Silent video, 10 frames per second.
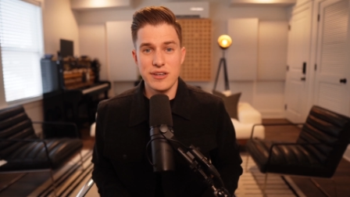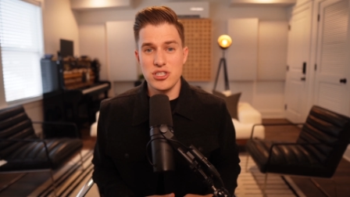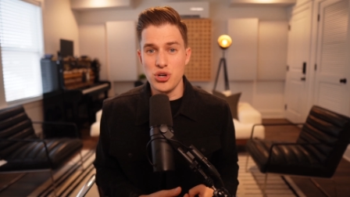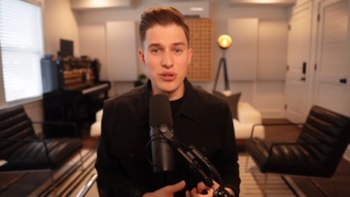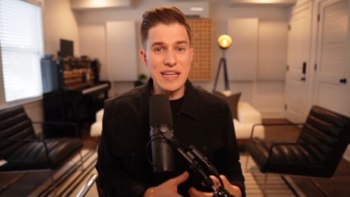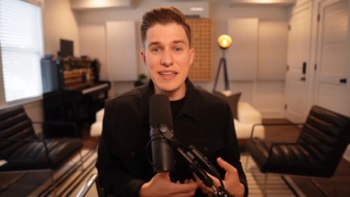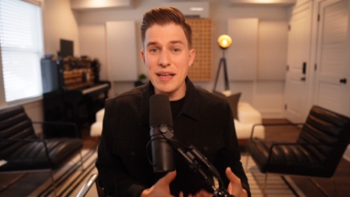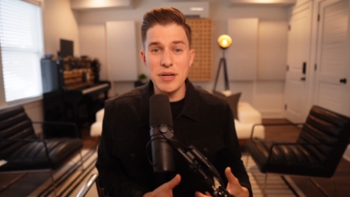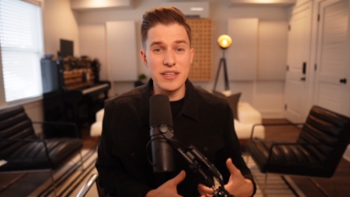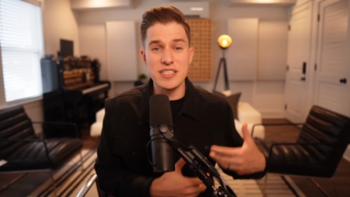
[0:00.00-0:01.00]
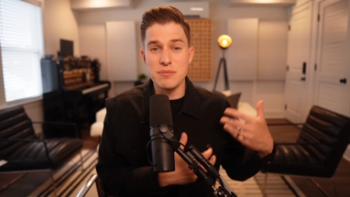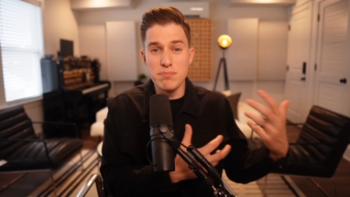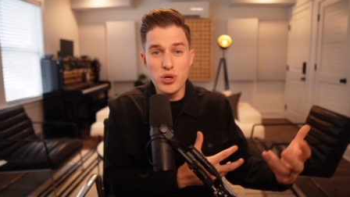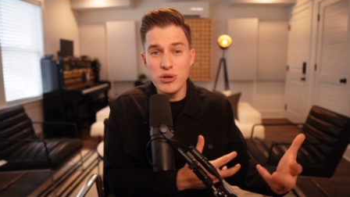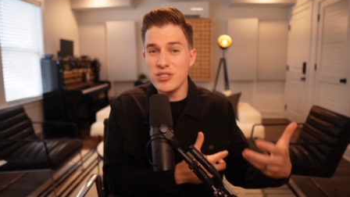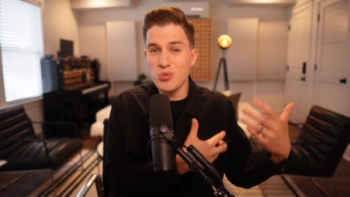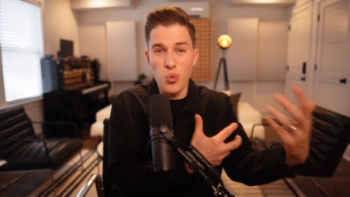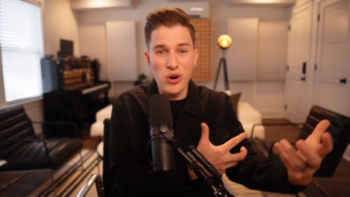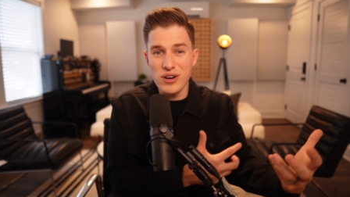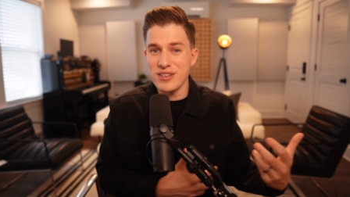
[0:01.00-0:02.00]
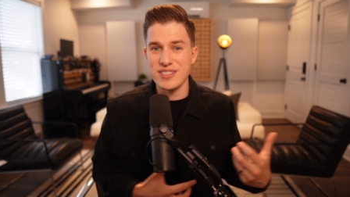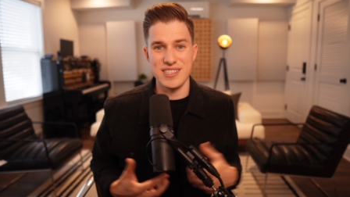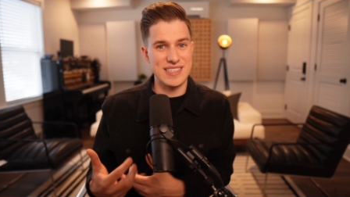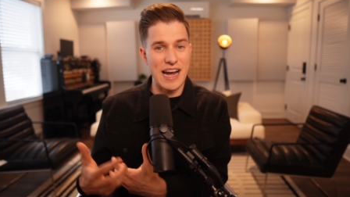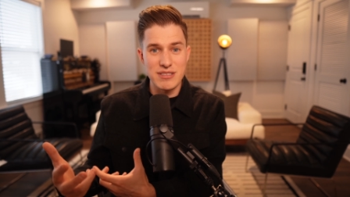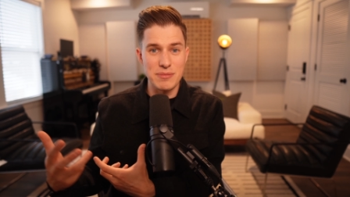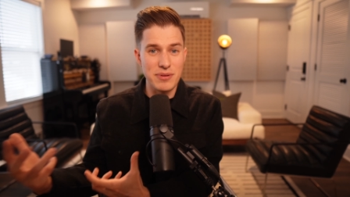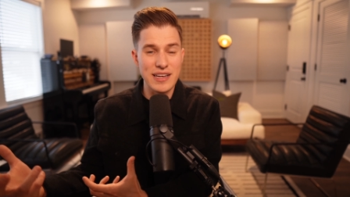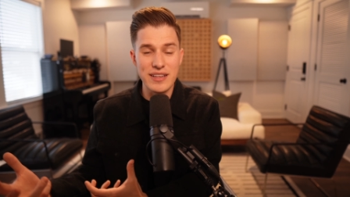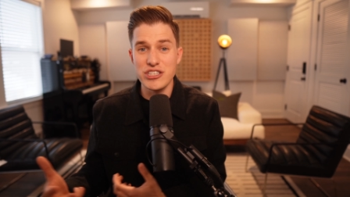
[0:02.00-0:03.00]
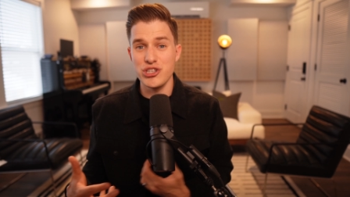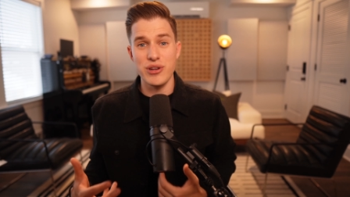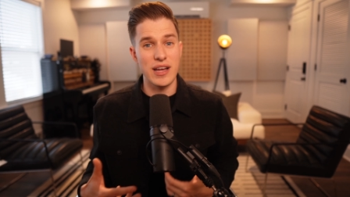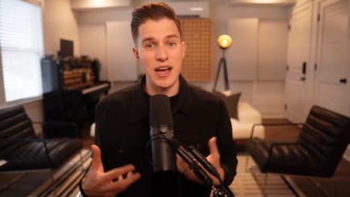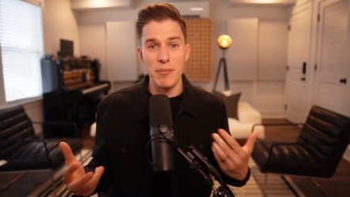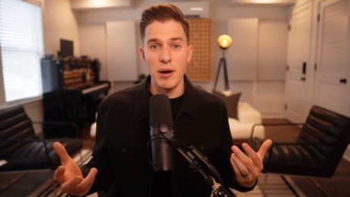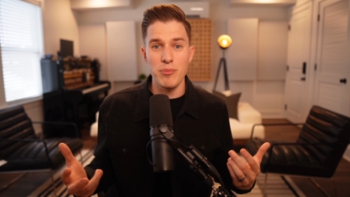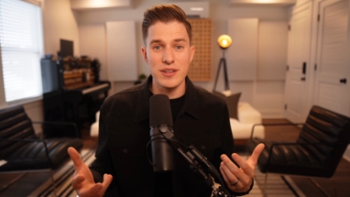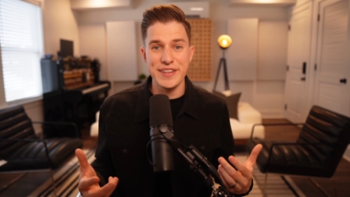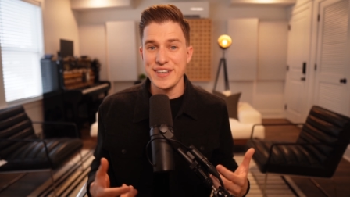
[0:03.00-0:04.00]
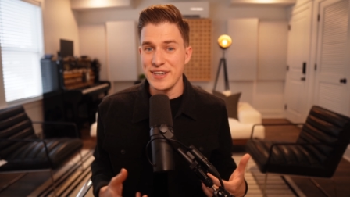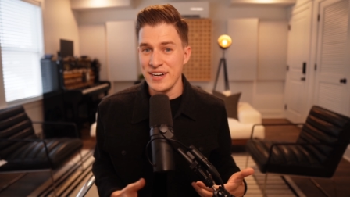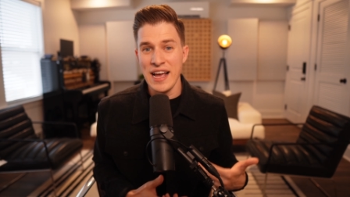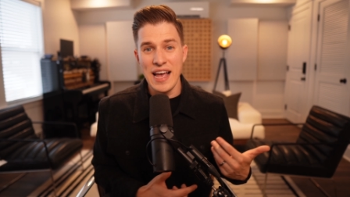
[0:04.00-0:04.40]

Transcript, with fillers: There's truly limitless moods, words, and types of playlists you can come up with here.